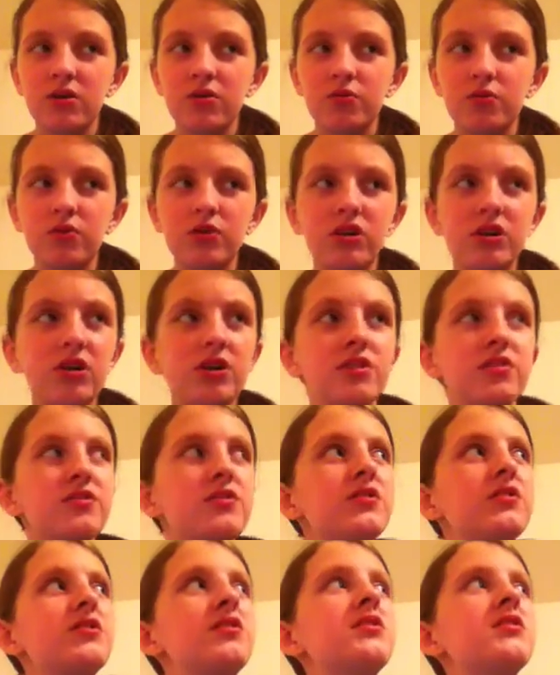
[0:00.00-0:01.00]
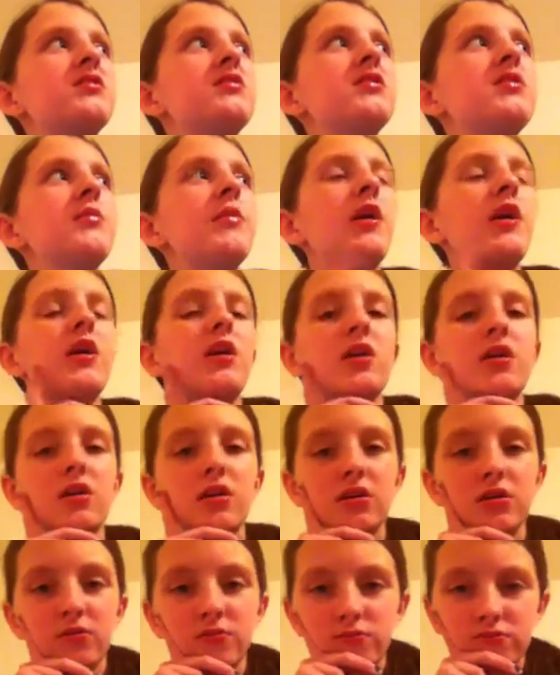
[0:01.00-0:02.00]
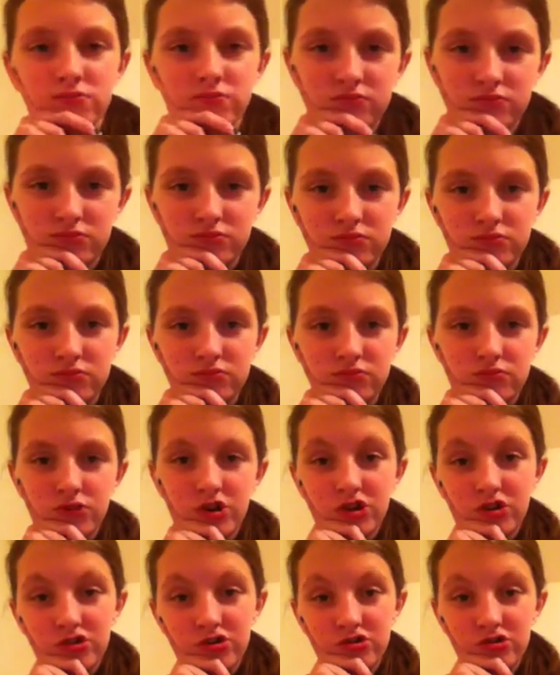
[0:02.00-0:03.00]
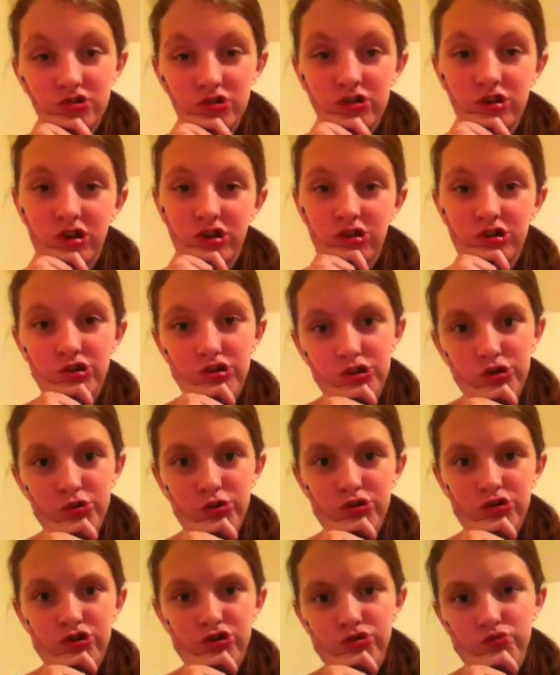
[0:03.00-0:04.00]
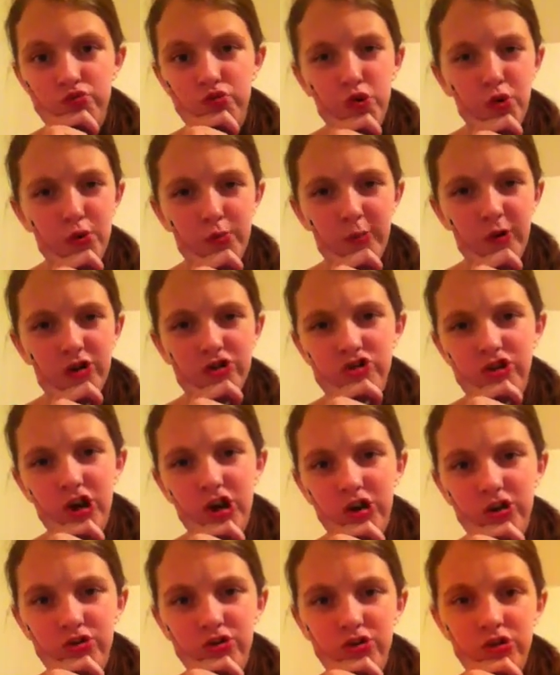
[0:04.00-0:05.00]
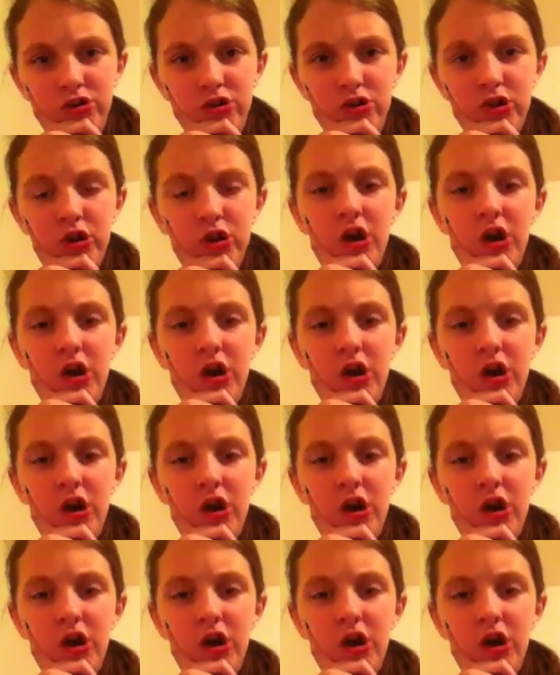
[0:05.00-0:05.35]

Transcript: What else did Disney make? What else did they do to ruin my childhood?